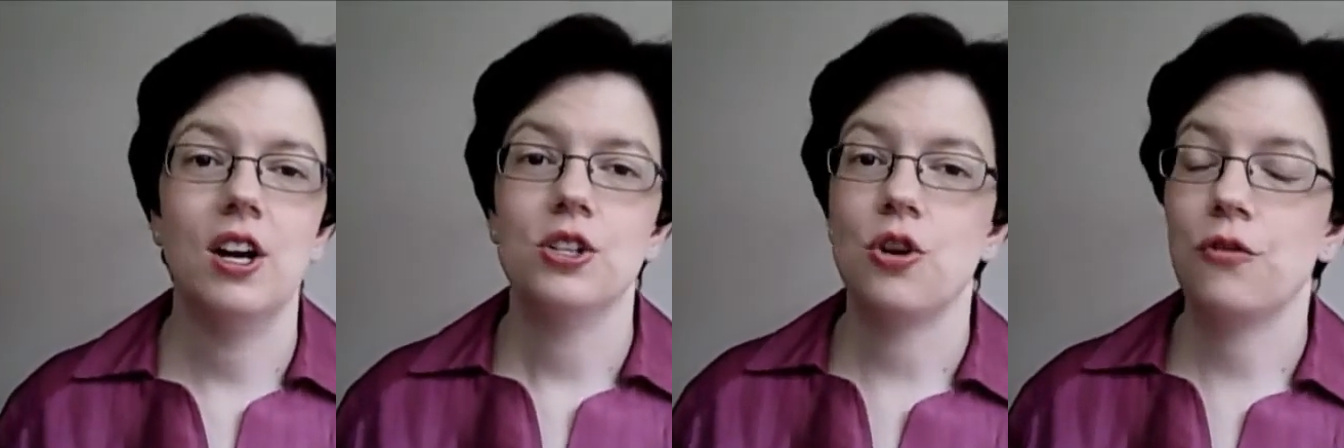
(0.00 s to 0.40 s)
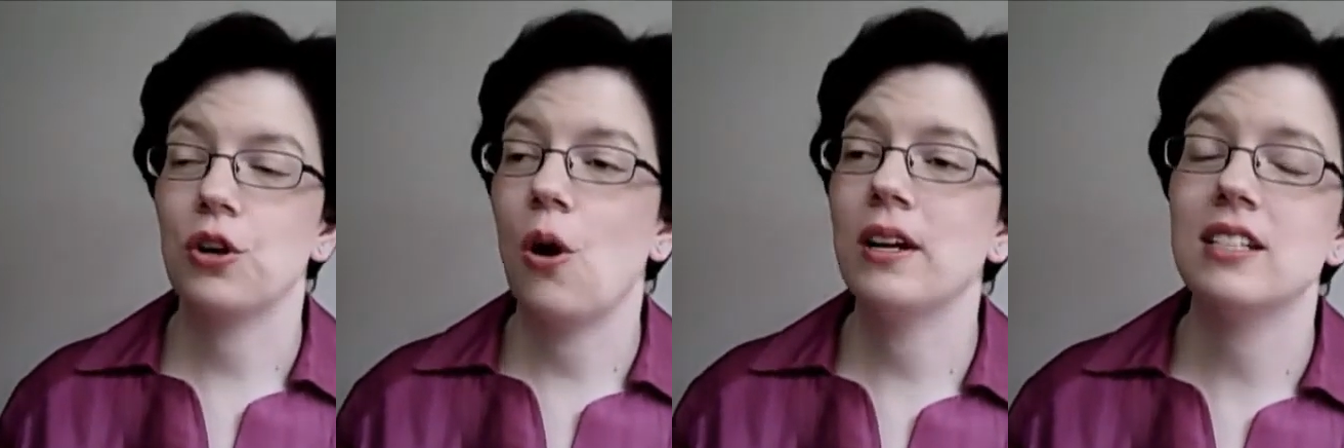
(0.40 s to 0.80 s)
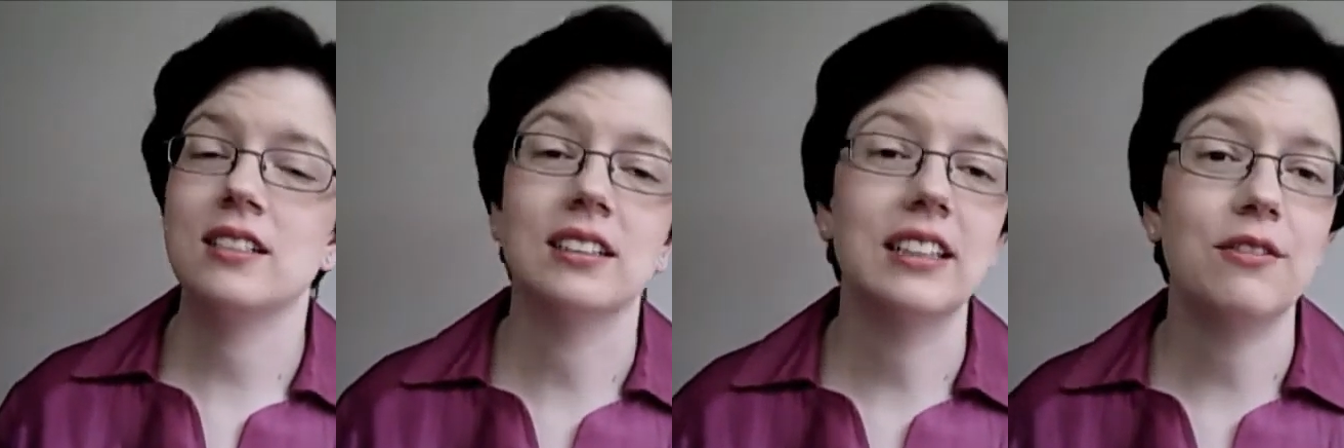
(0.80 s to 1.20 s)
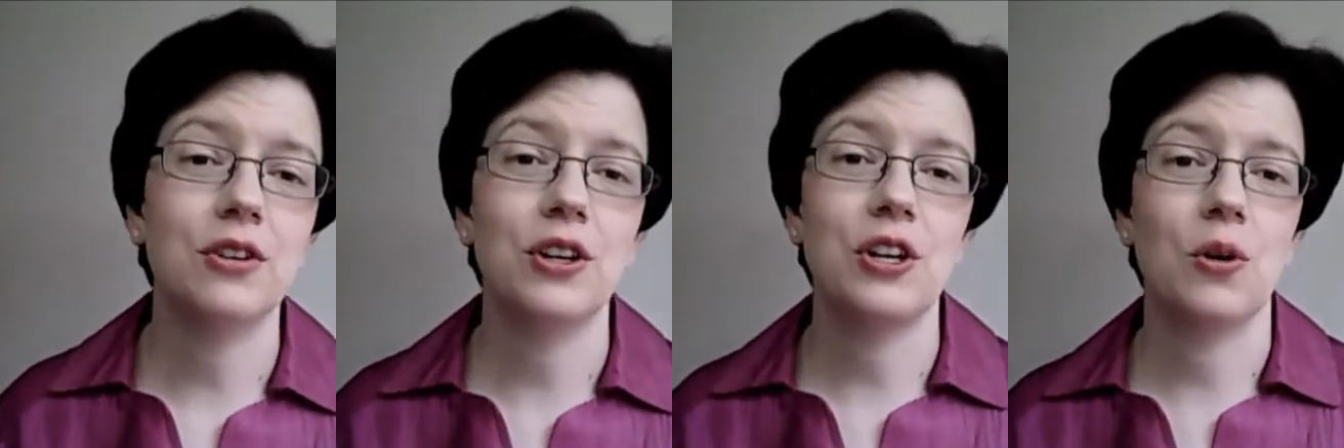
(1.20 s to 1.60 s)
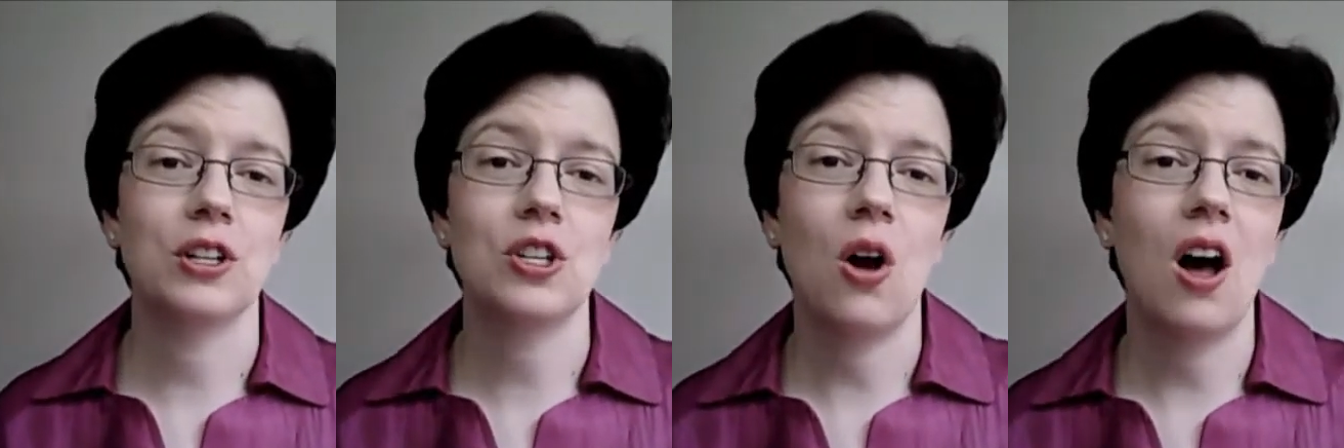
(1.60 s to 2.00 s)
So if you're going to deliver your
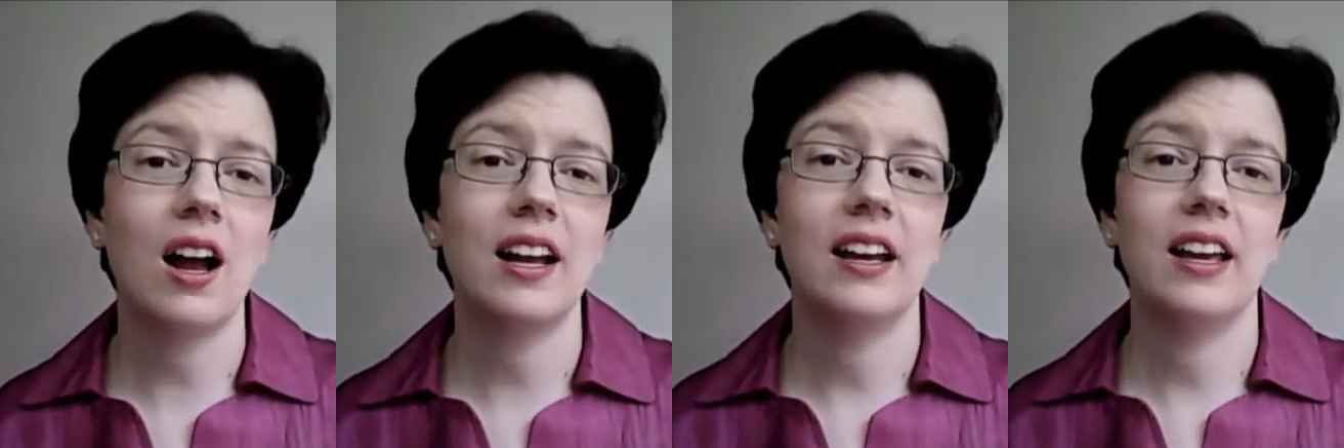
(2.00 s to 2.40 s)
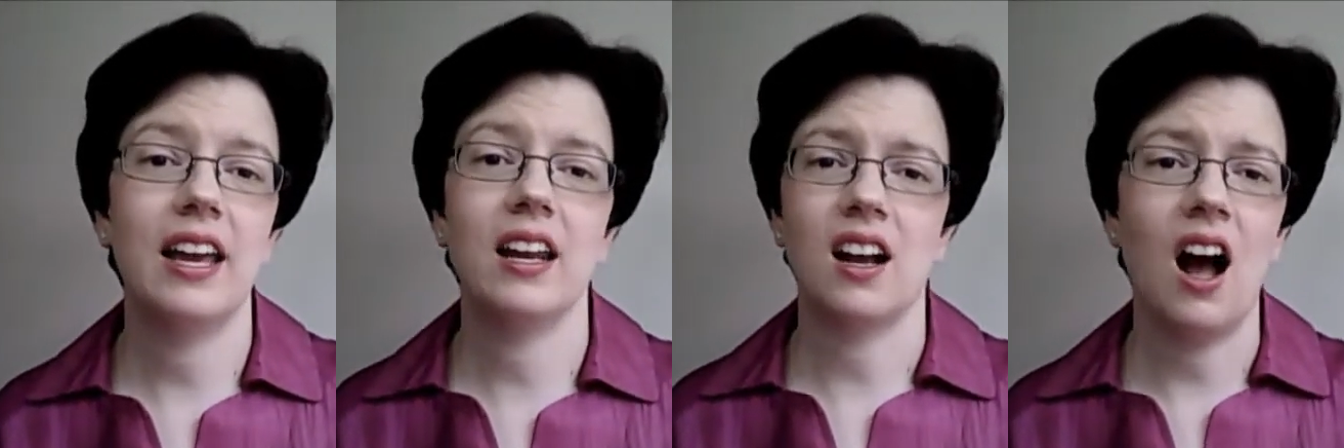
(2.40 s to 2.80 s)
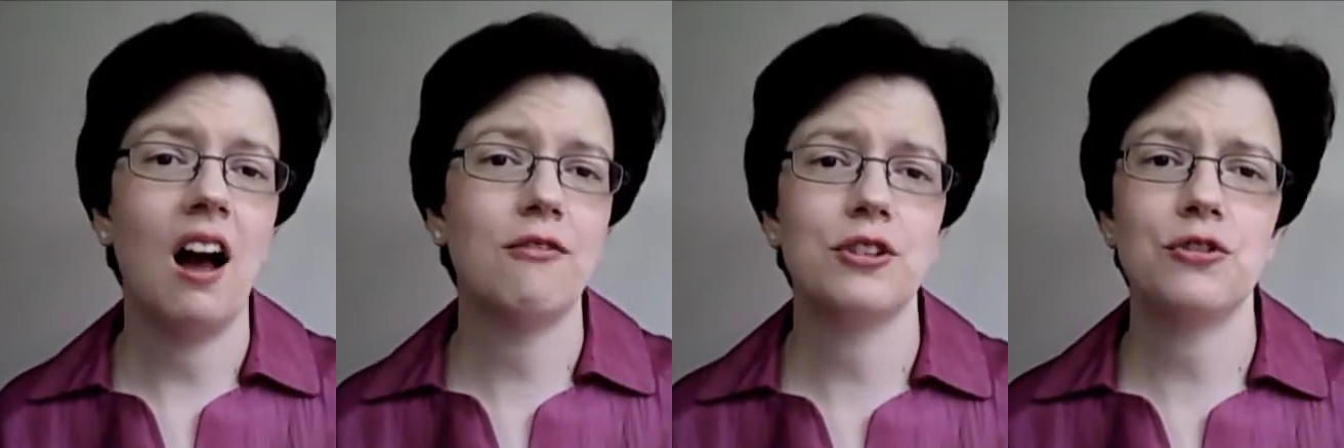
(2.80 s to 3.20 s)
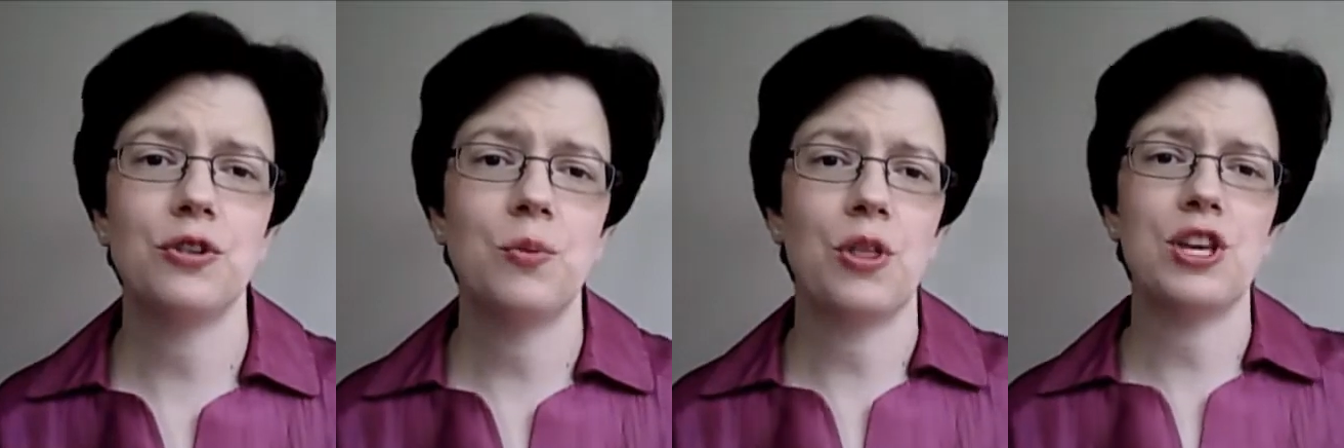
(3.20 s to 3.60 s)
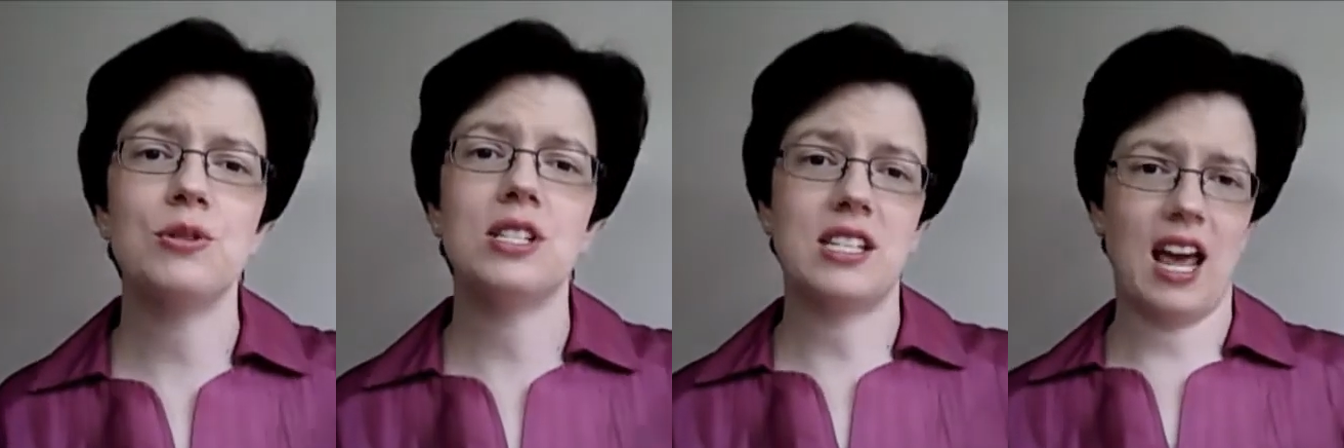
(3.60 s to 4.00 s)
talk in a conference room with you
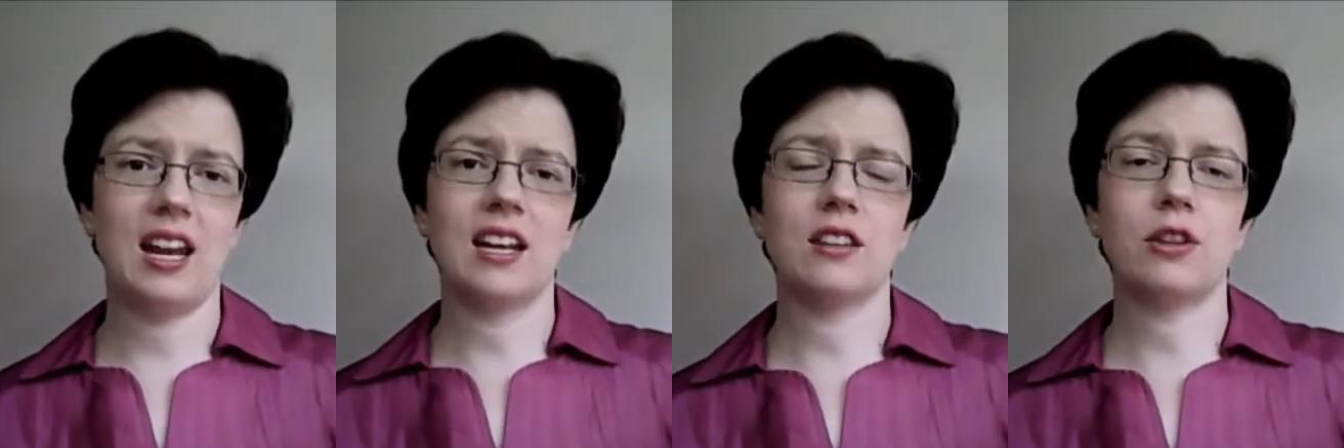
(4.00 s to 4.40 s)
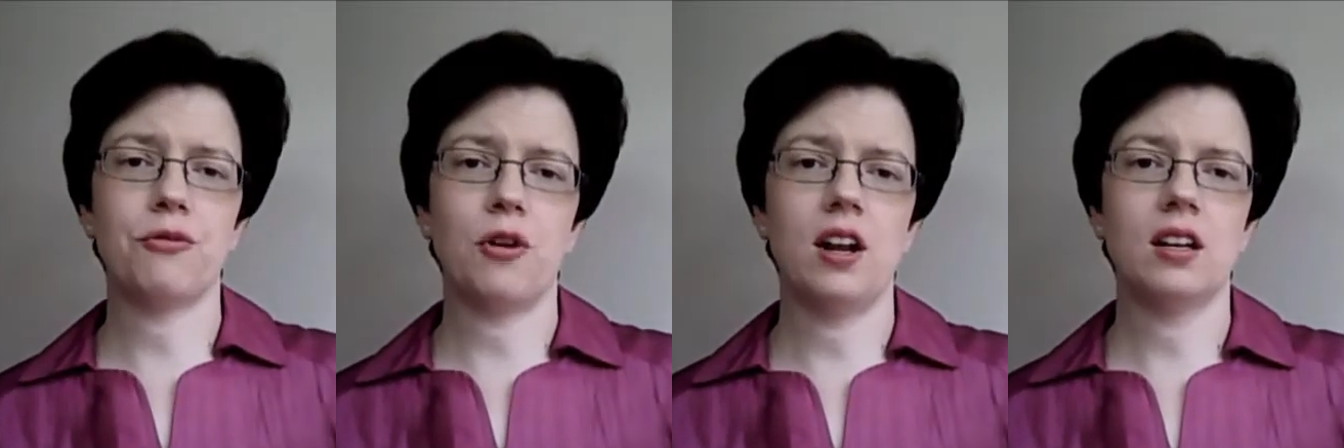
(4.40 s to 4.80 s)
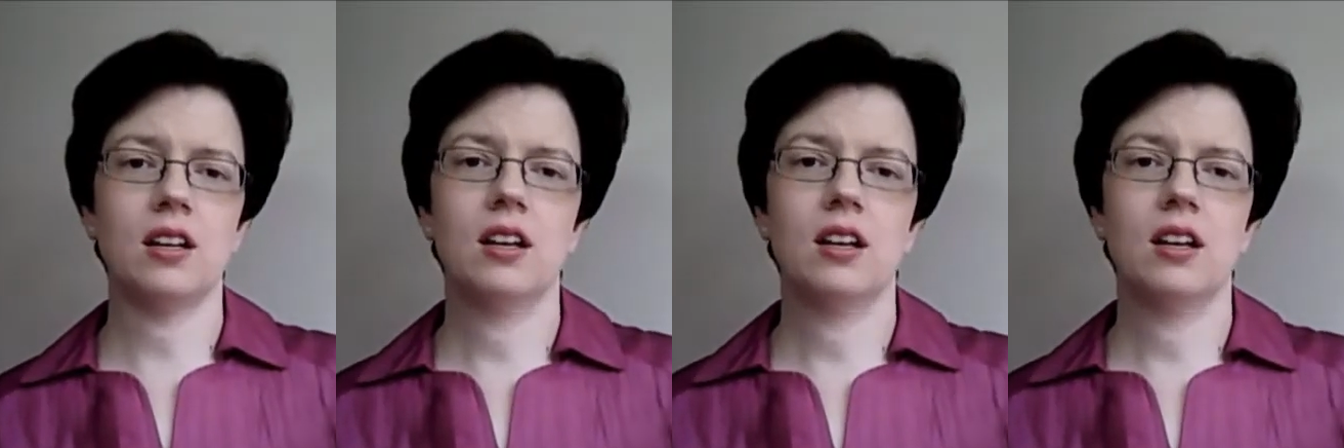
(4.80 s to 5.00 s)
standing at the front,